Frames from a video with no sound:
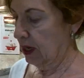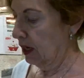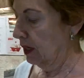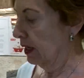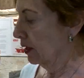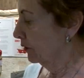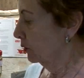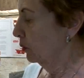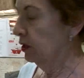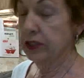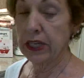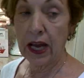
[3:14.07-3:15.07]
Now if you
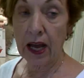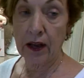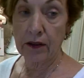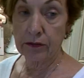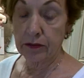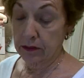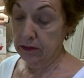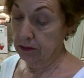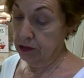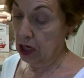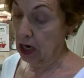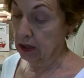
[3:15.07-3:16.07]
wanted to have
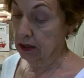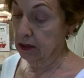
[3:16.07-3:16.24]
chocolate,